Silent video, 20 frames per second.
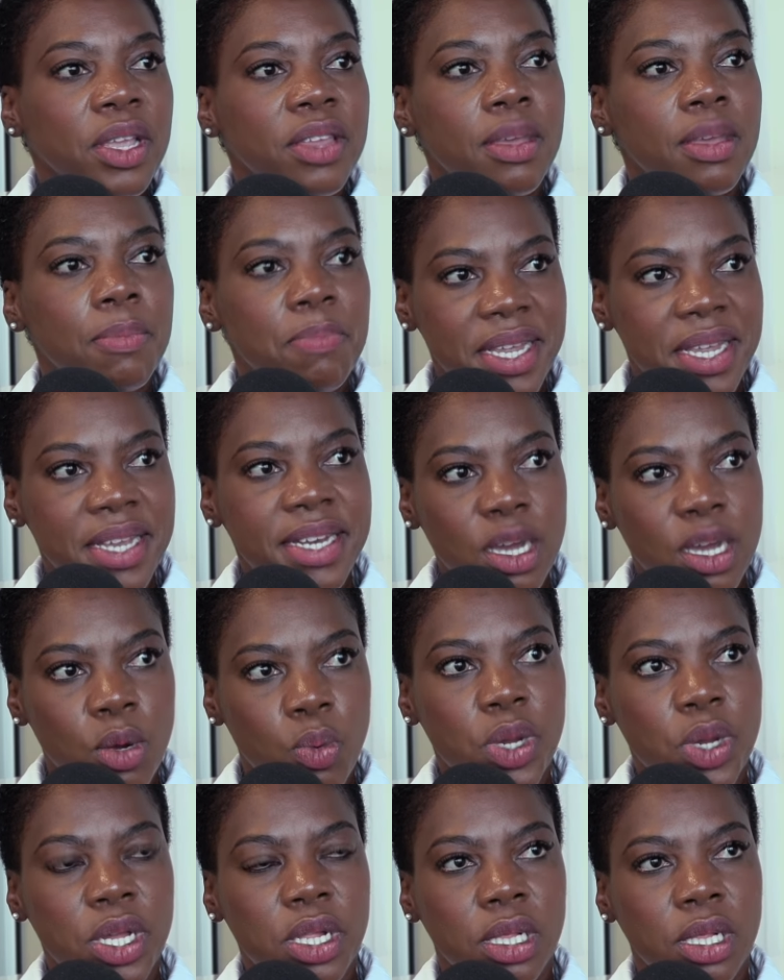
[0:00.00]
The media
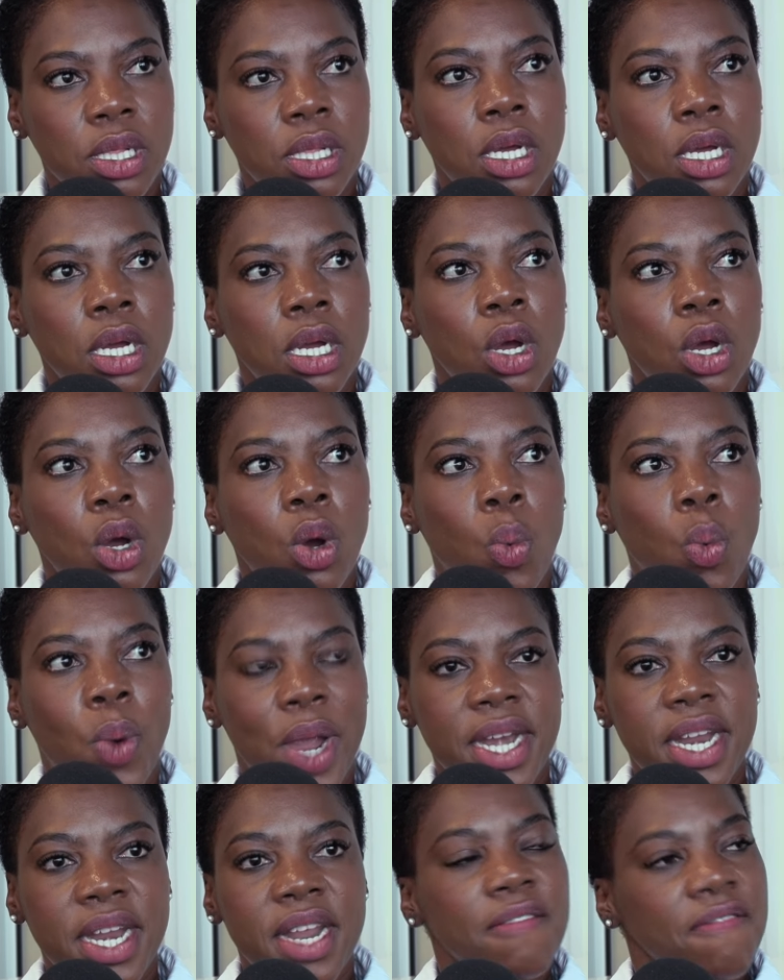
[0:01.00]
will,
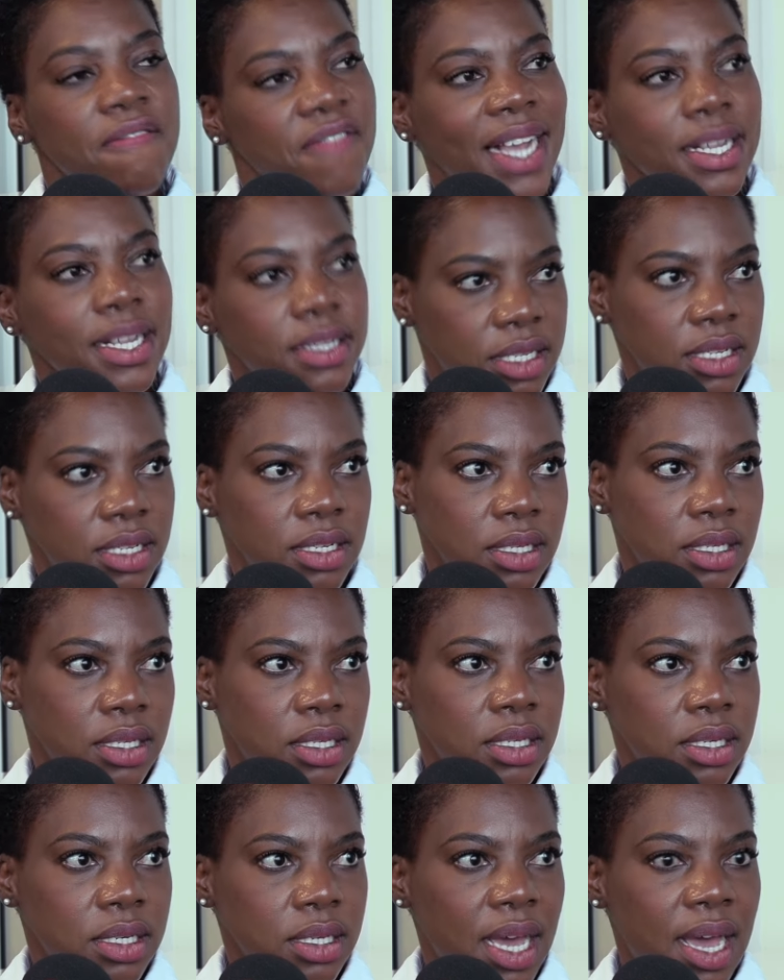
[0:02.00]
when inviting,
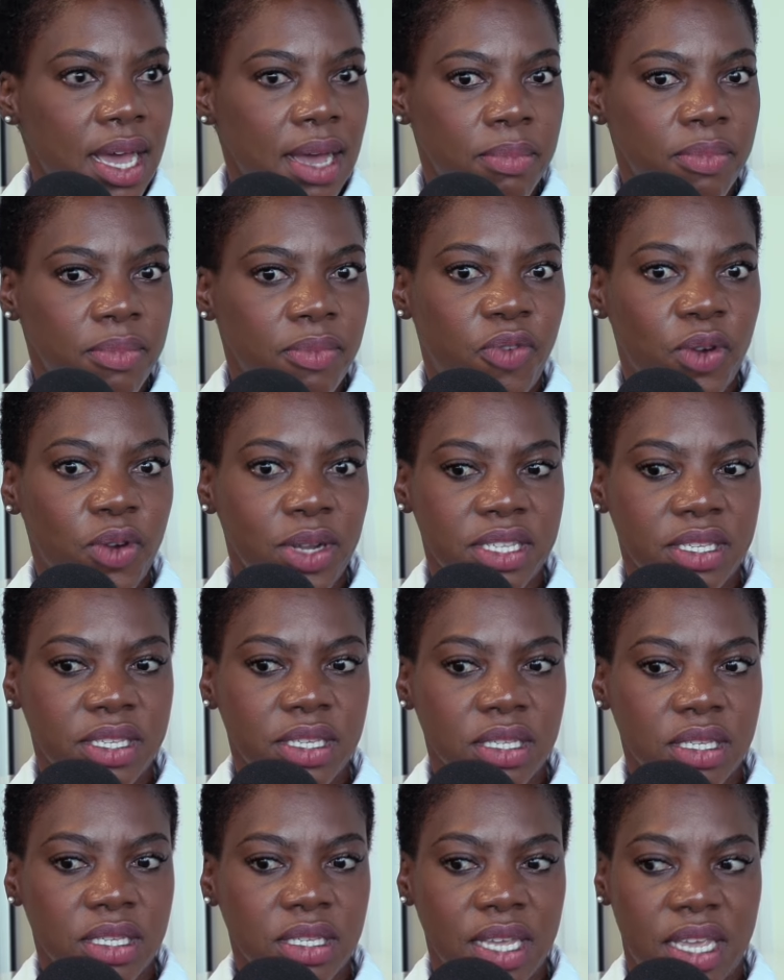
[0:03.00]
um, for
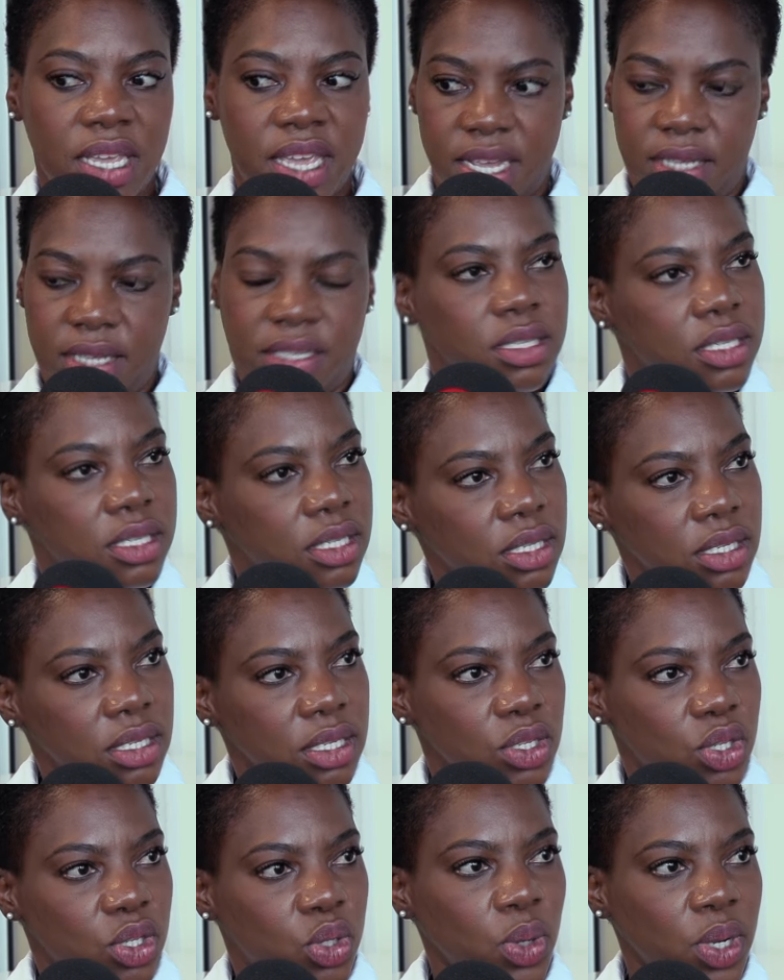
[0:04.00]
instance, guests
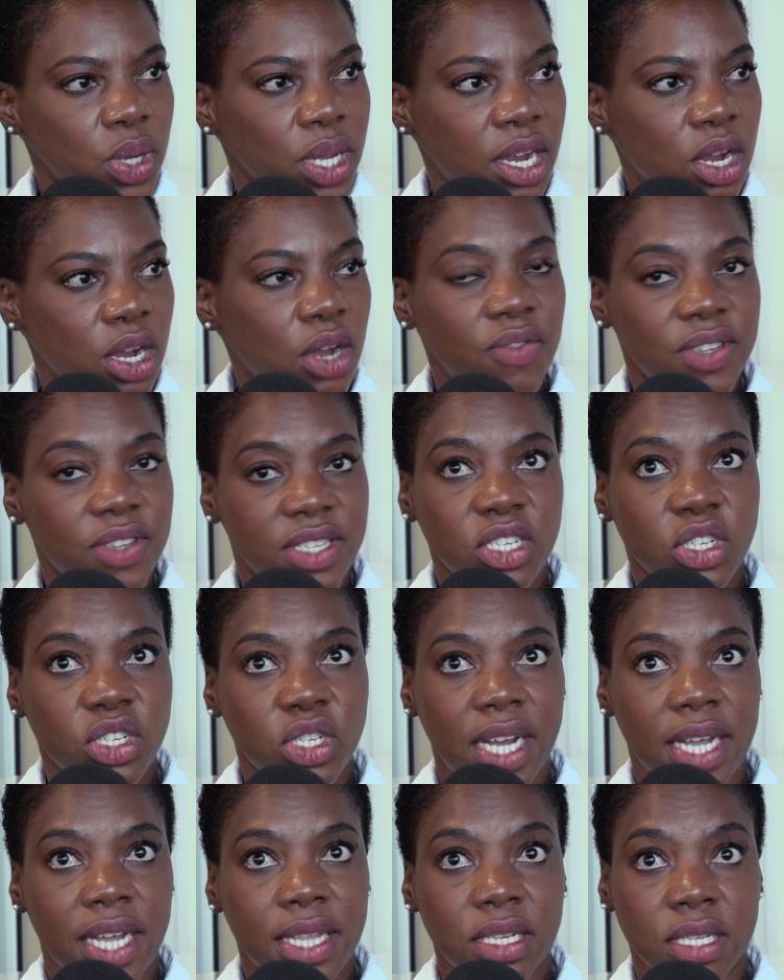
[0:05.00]
to a
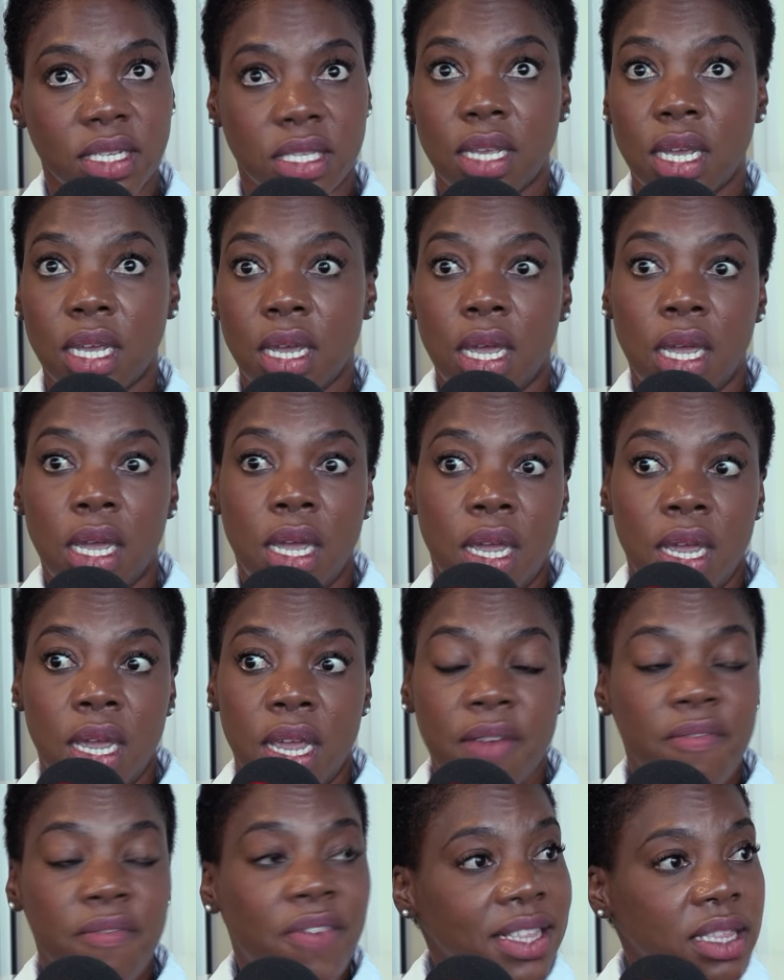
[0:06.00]
conversation like this,
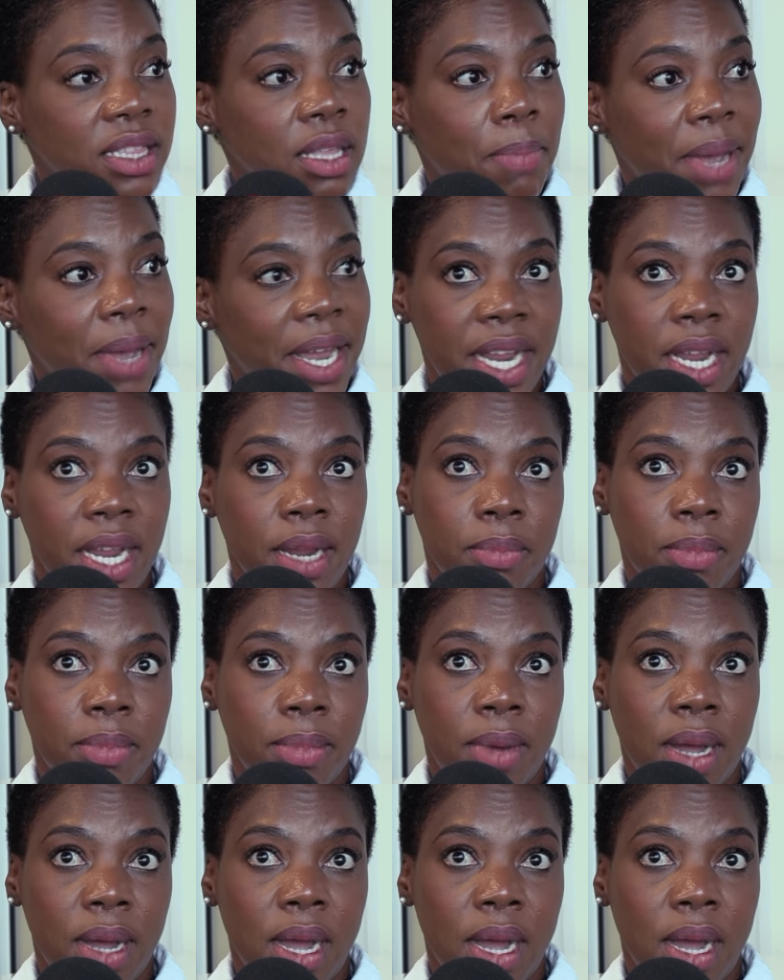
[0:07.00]
invite them by name.